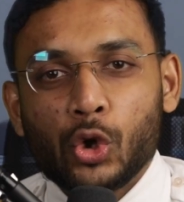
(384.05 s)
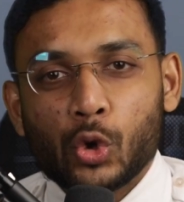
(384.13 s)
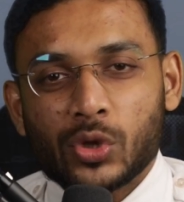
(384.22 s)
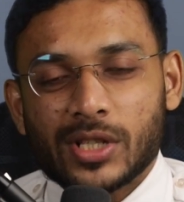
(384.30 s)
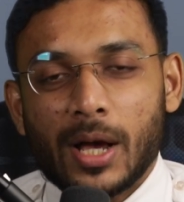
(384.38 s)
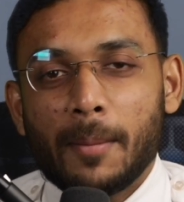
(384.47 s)

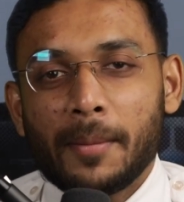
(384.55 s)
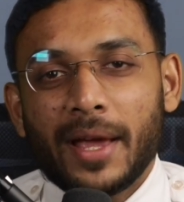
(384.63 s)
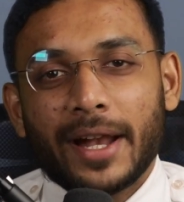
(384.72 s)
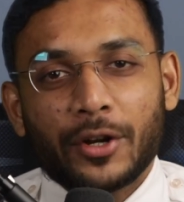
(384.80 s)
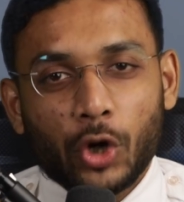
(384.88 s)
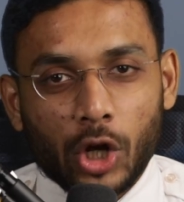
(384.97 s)
To
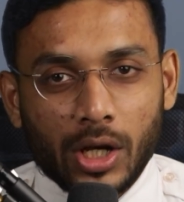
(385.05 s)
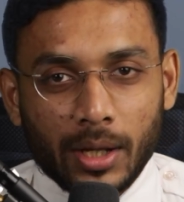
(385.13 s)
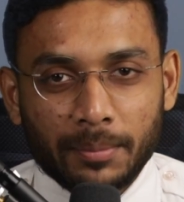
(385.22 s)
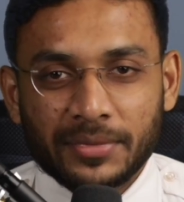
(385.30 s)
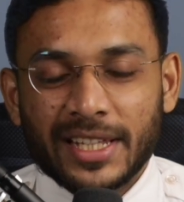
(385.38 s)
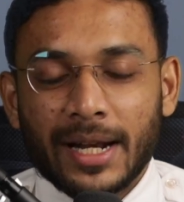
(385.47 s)
sum it all
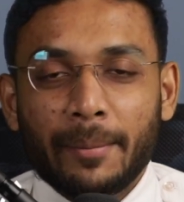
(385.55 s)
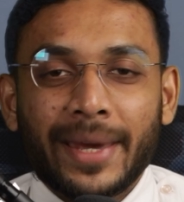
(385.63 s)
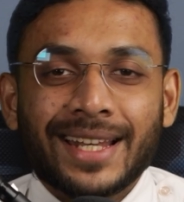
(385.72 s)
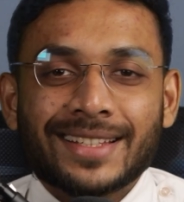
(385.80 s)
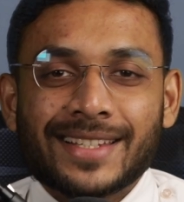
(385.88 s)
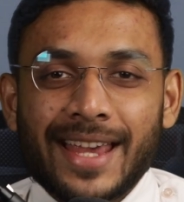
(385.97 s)
up, there are
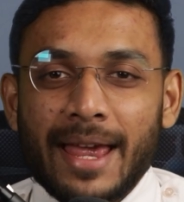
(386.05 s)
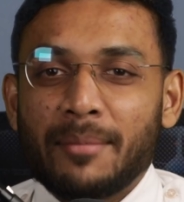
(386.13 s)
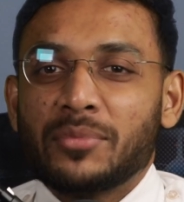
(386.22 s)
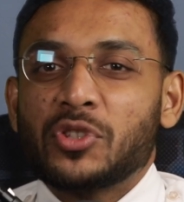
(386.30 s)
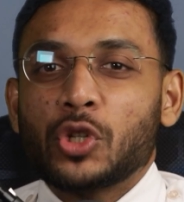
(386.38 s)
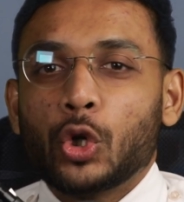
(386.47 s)
many
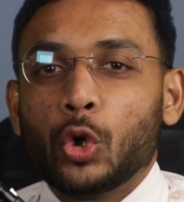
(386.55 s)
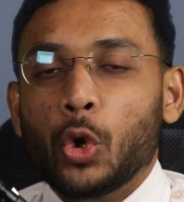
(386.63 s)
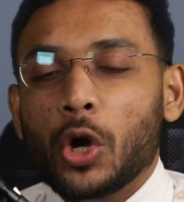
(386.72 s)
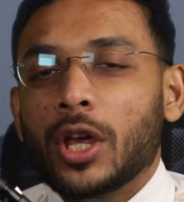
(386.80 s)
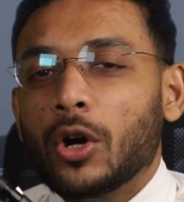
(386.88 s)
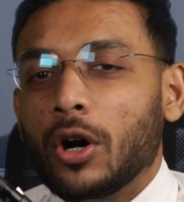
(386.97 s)
scams
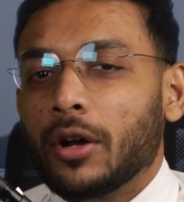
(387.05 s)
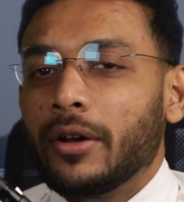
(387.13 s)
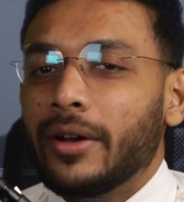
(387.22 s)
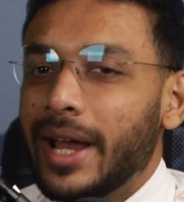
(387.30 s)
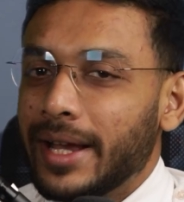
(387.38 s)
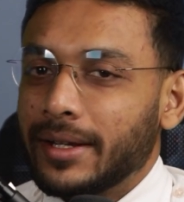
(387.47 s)
going
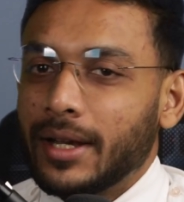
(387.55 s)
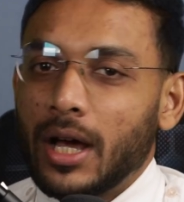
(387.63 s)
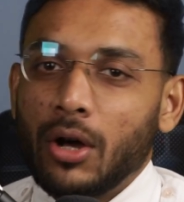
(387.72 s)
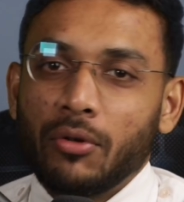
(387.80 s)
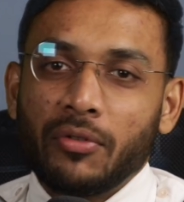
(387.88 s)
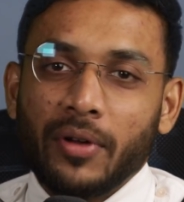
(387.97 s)
on right
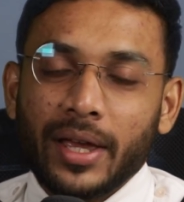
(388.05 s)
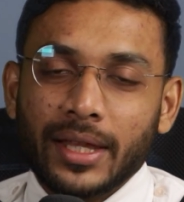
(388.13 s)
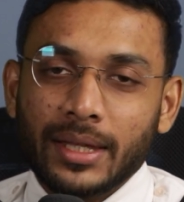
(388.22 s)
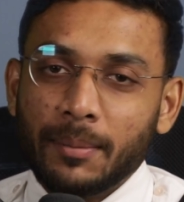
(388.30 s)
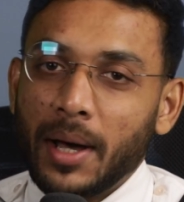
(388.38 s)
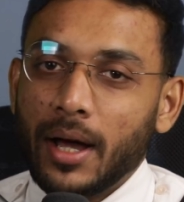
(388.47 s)
now
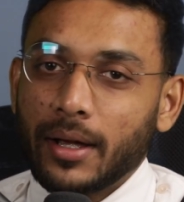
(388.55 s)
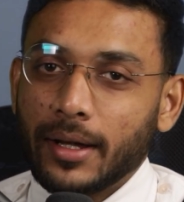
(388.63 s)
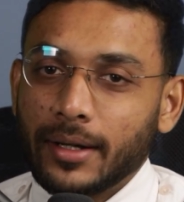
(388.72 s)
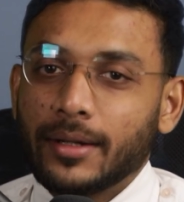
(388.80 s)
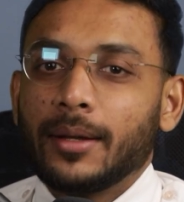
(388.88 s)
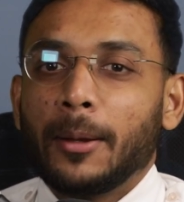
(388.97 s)
in the
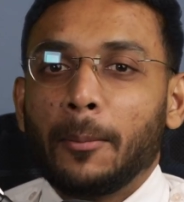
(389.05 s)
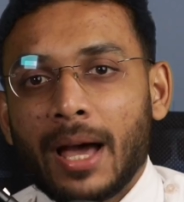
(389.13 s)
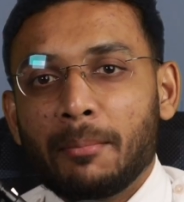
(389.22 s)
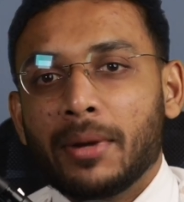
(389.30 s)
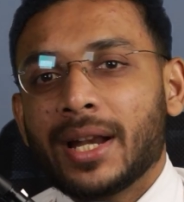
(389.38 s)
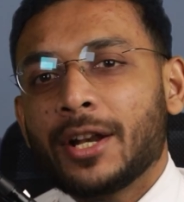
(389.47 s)
market.
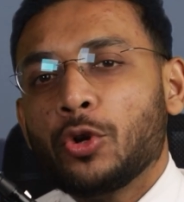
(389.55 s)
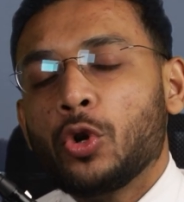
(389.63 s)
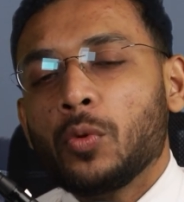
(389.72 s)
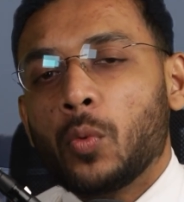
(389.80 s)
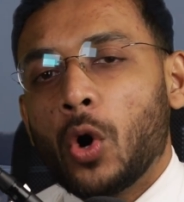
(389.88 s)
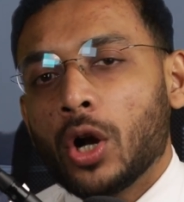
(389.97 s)
But I
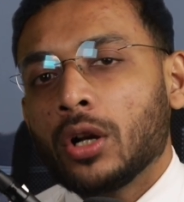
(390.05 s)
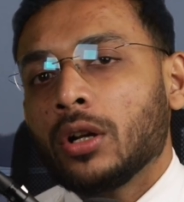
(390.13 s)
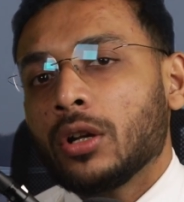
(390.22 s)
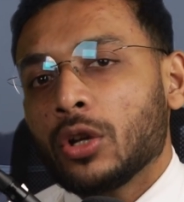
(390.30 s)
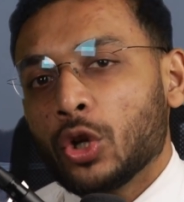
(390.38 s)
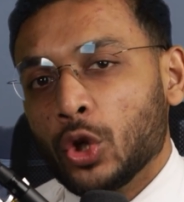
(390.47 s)
don't
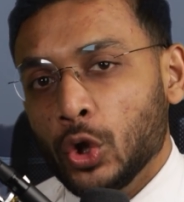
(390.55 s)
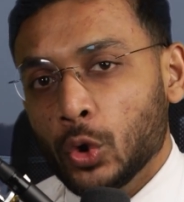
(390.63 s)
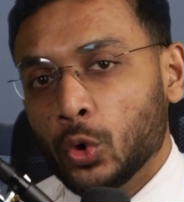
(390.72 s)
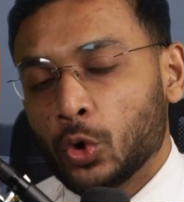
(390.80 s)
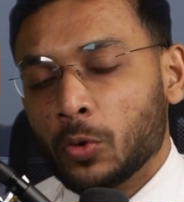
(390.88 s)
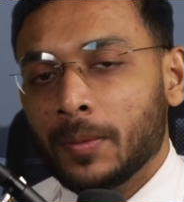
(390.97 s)
want
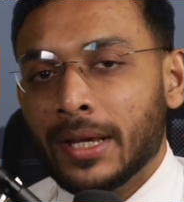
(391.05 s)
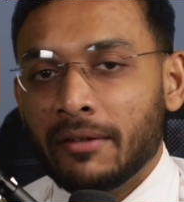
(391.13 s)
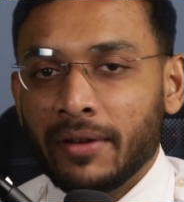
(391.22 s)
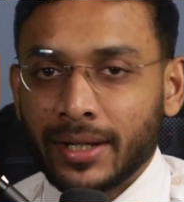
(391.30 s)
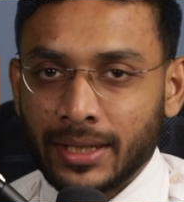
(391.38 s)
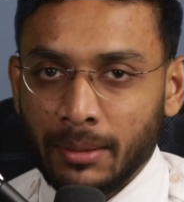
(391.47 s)
you to be
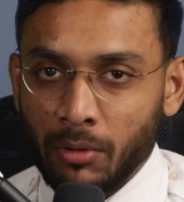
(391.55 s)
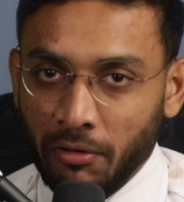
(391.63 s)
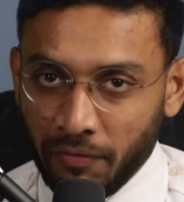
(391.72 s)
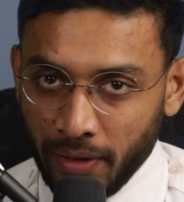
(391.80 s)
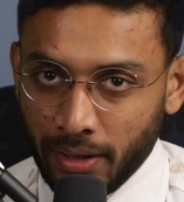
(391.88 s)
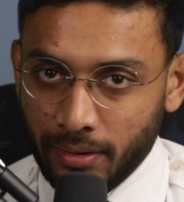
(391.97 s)
a victim
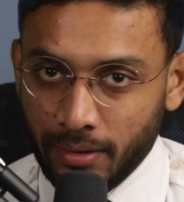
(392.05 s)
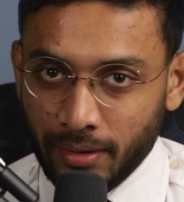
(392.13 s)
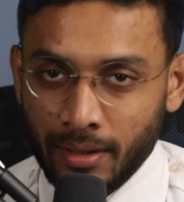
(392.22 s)
of it.